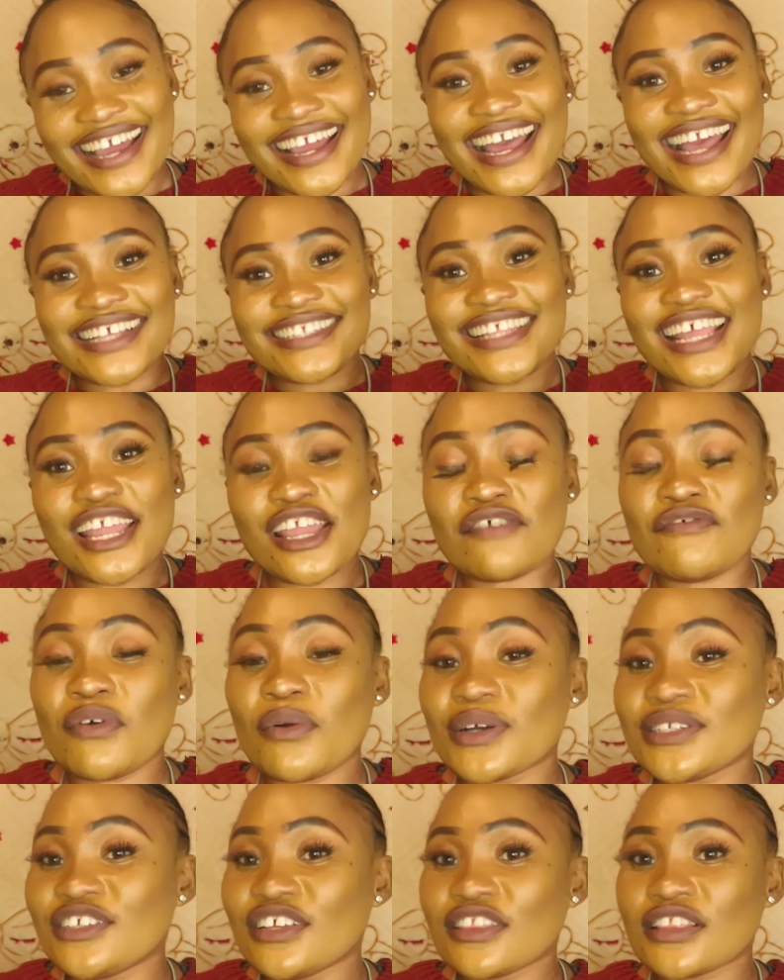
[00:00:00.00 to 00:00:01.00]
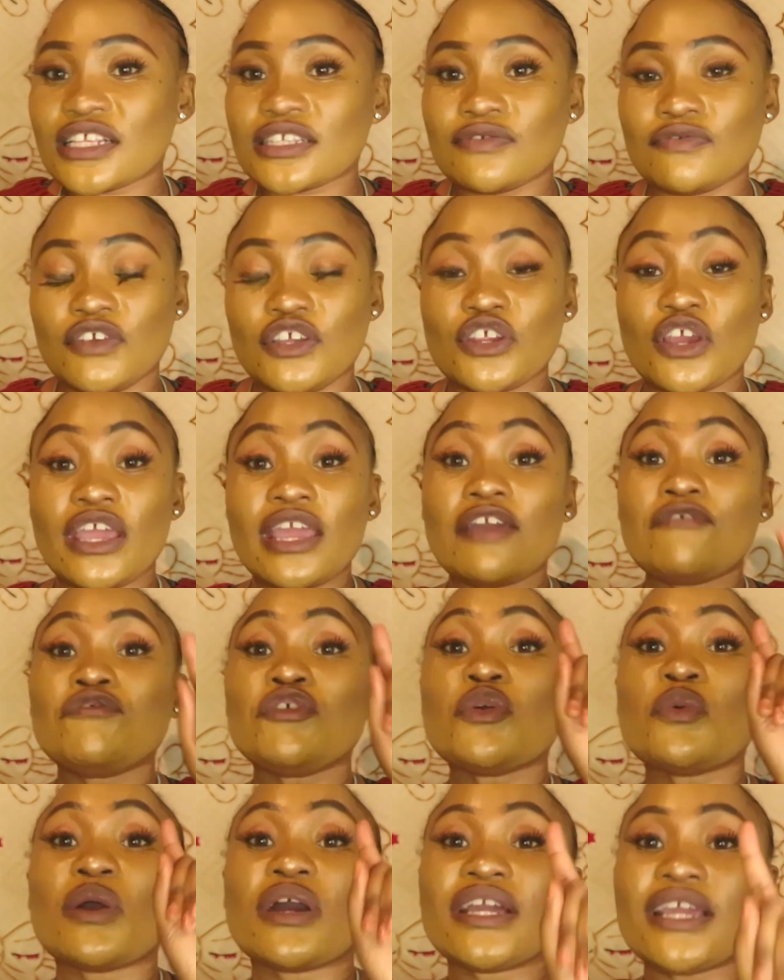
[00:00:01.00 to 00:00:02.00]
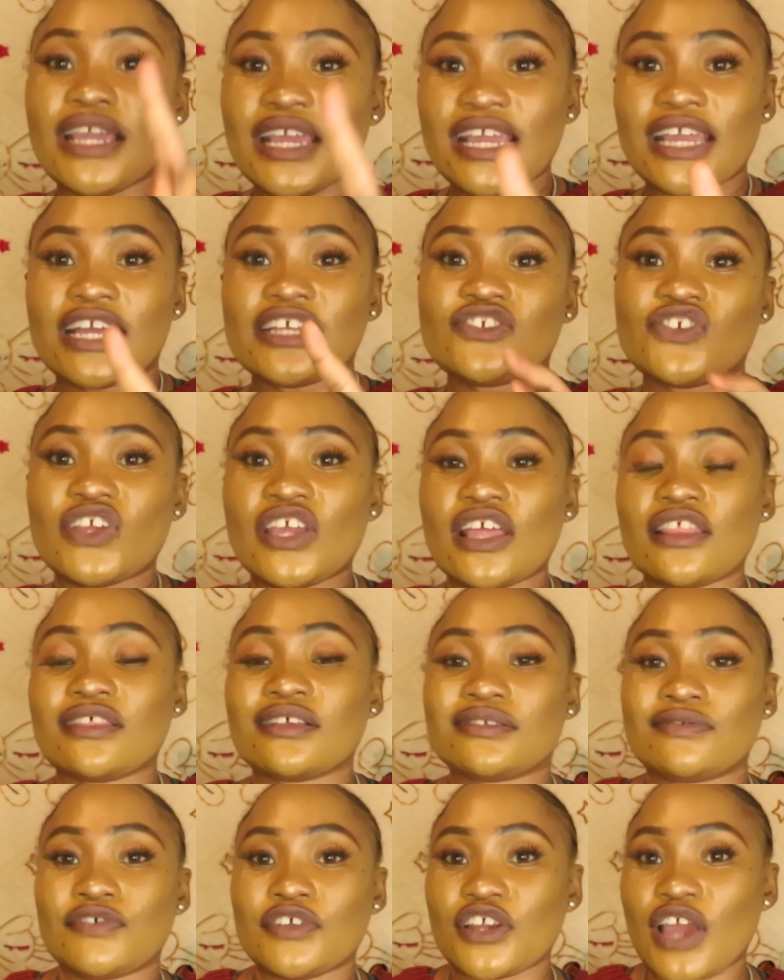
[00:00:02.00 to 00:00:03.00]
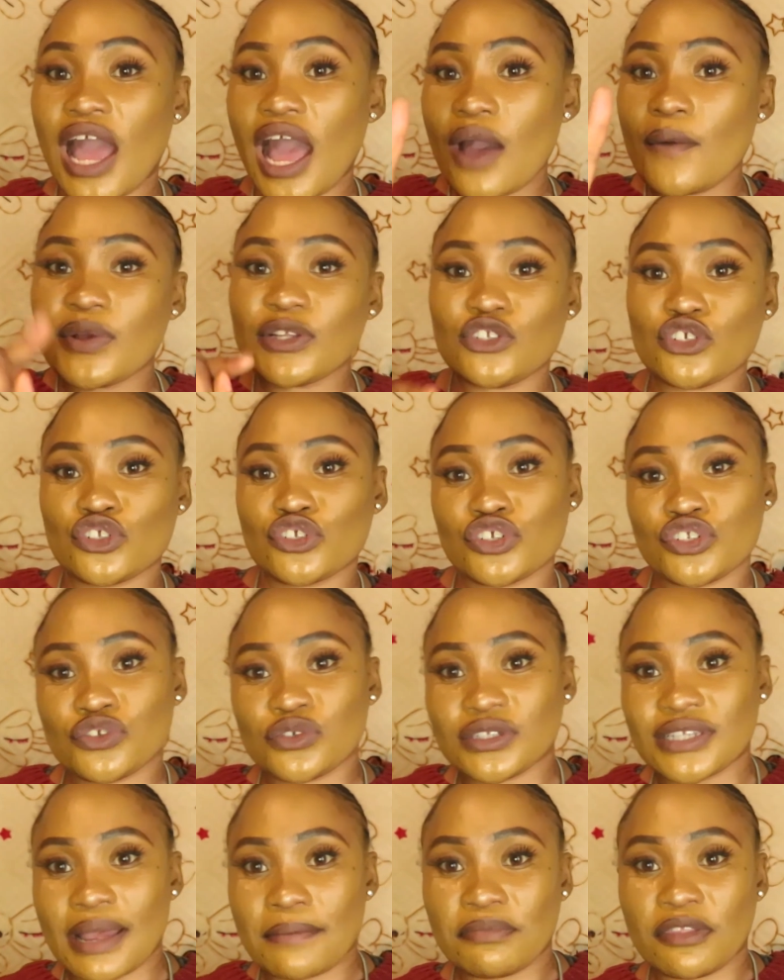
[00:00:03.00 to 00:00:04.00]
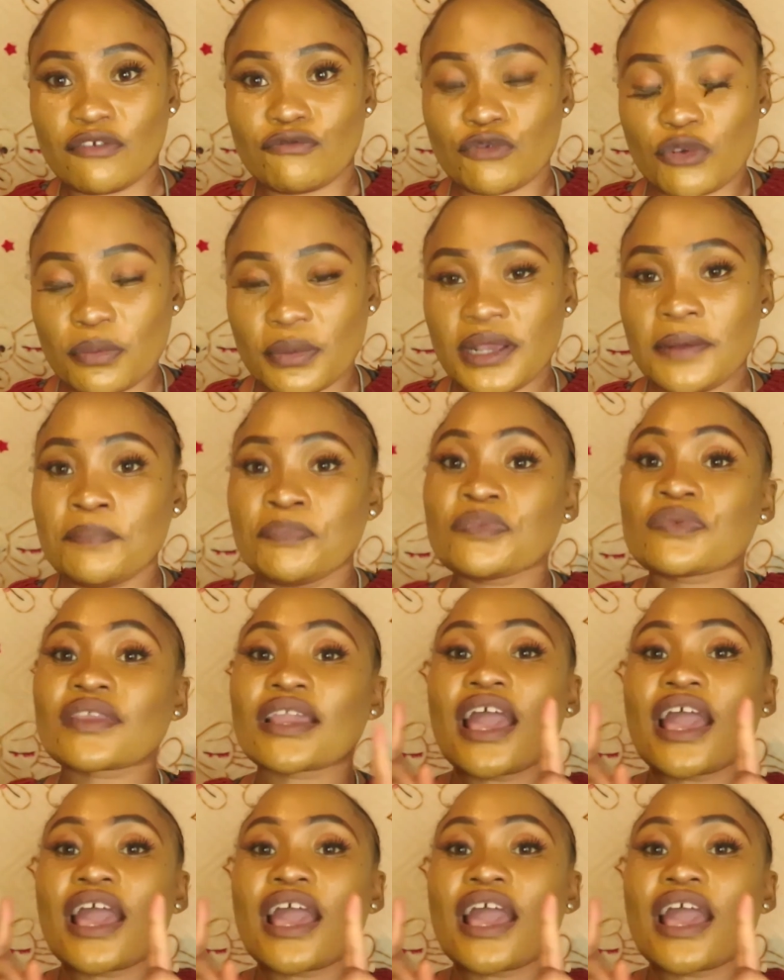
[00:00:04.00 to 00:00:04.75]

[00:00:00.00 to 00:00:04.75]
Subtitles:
Guys, thank you for watching this video. If you were engaging in this video, I want you to do something for me.